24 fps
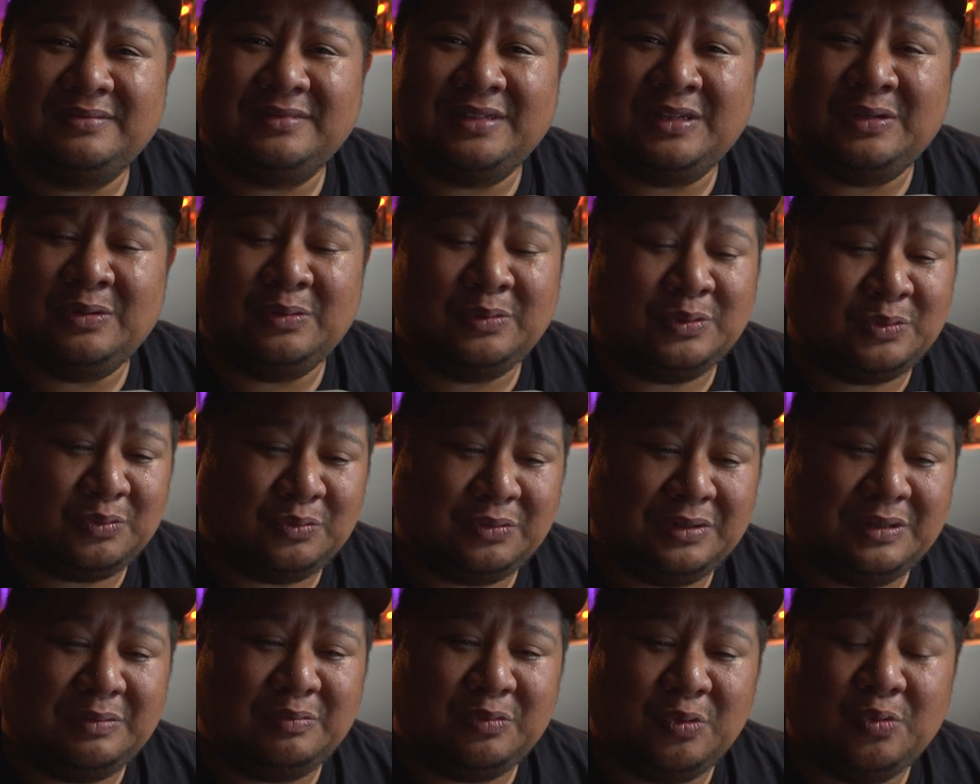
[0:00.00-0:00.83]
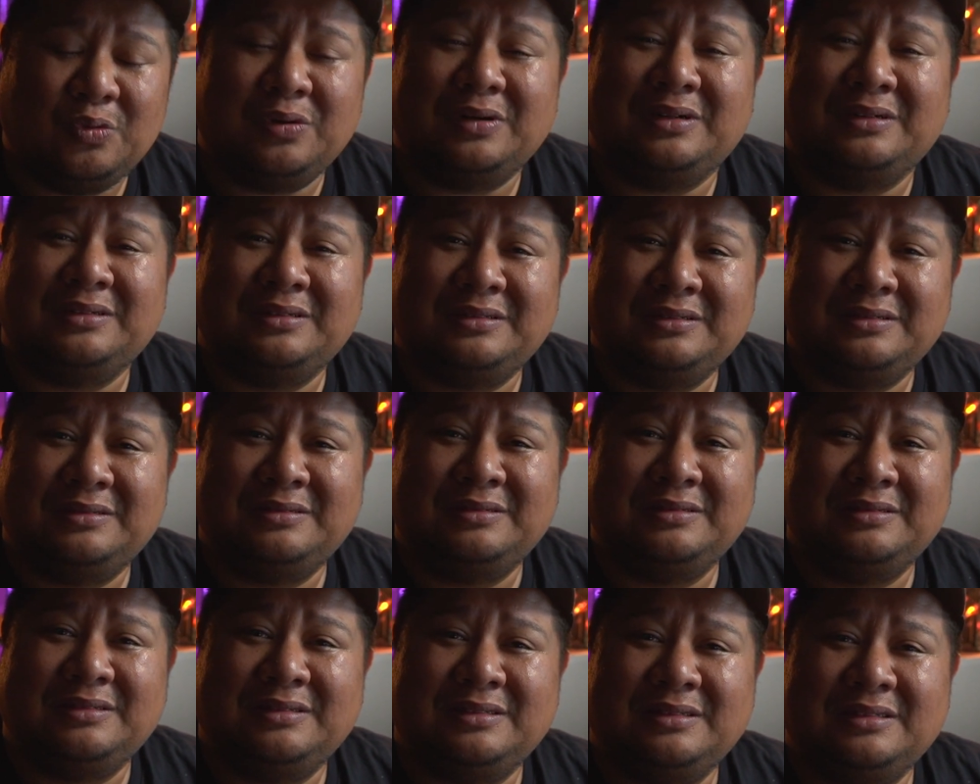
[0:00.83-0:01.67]
He was reborn.
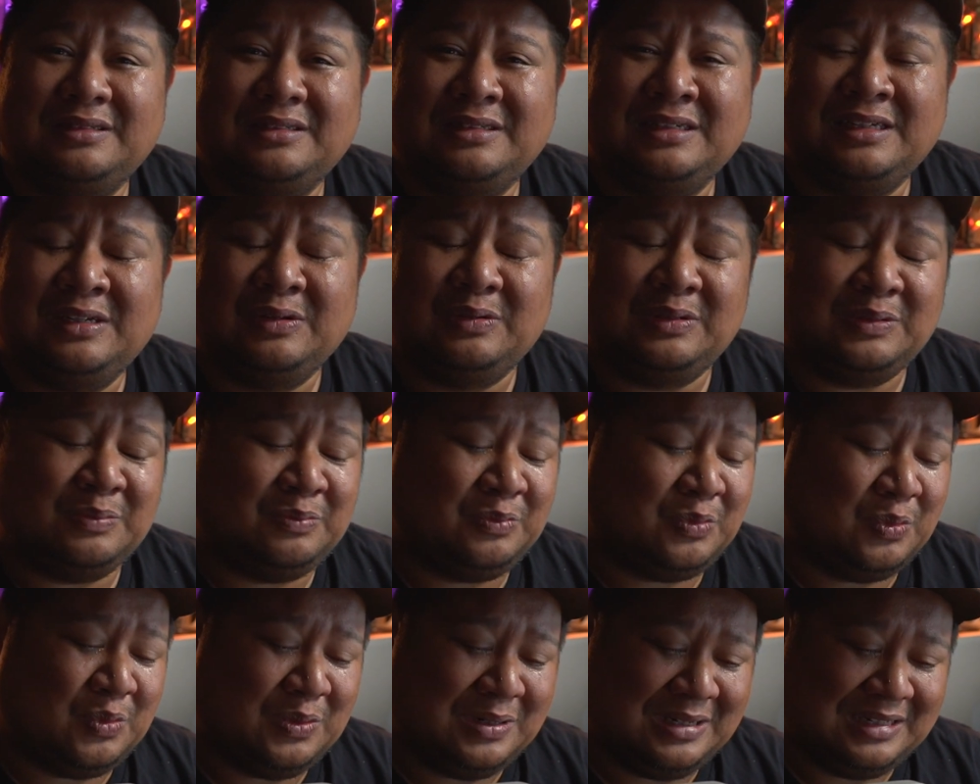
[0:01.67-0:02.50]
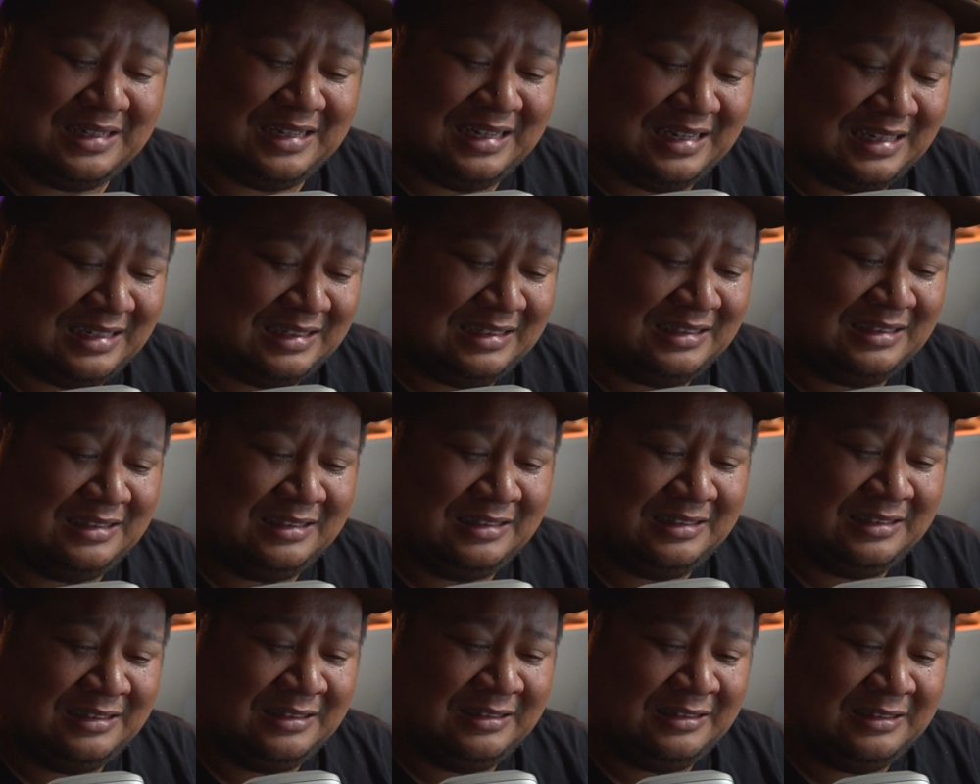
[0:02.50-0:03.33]
He was born again.
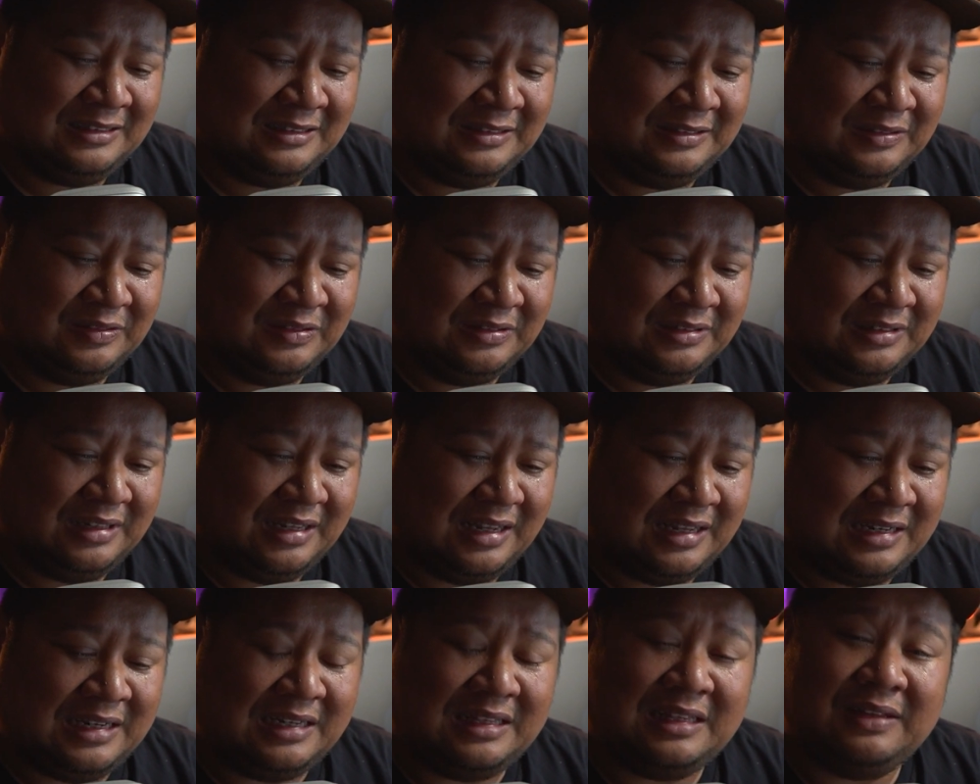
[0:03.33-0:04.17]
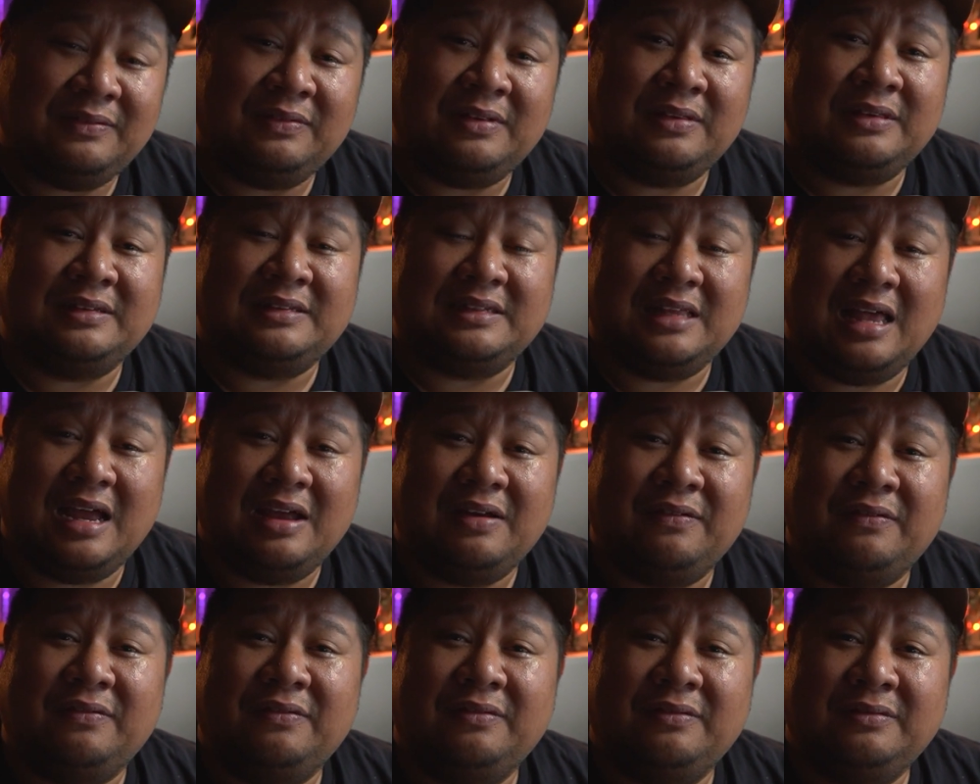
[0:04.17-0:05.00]
And he lived his
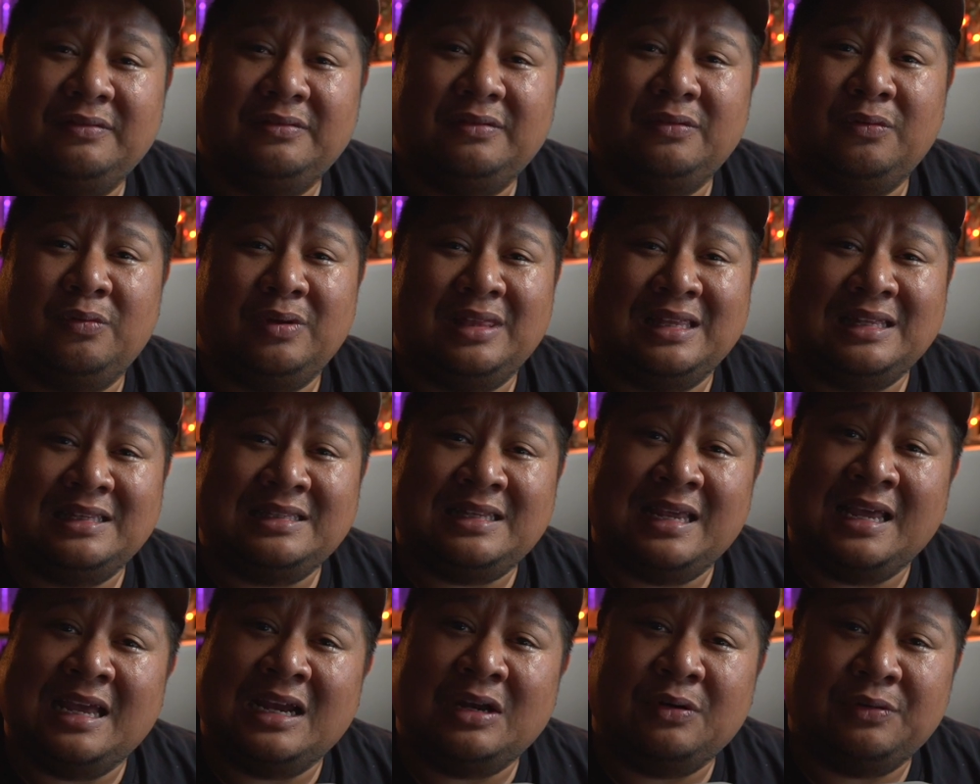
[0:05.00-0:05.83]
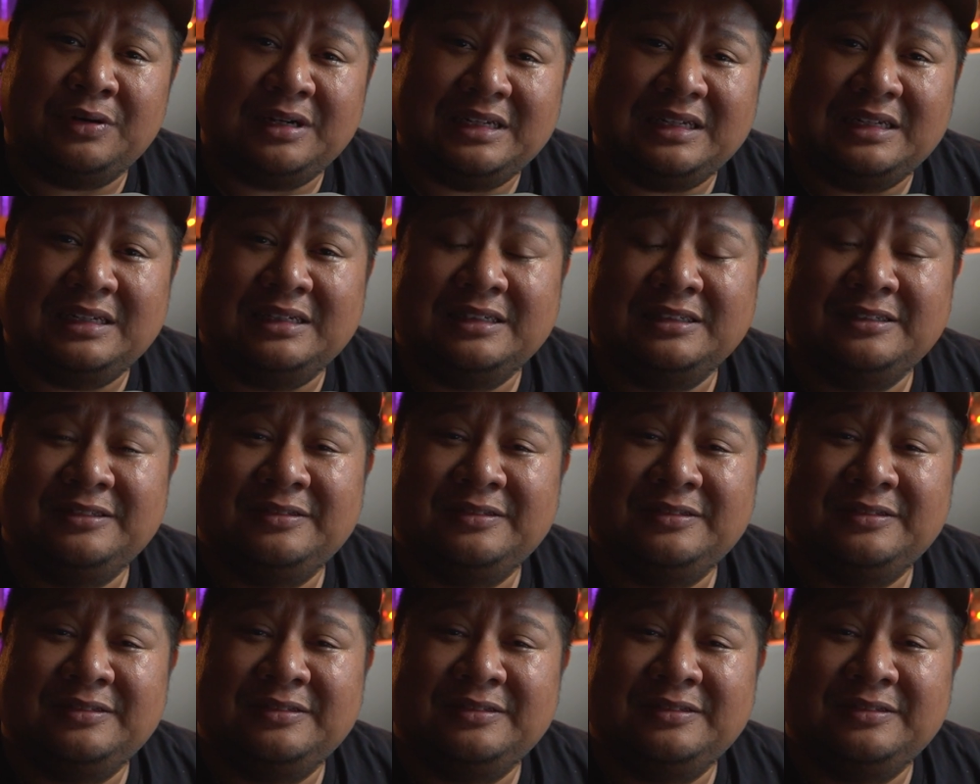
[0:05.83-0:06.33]
life with integrity.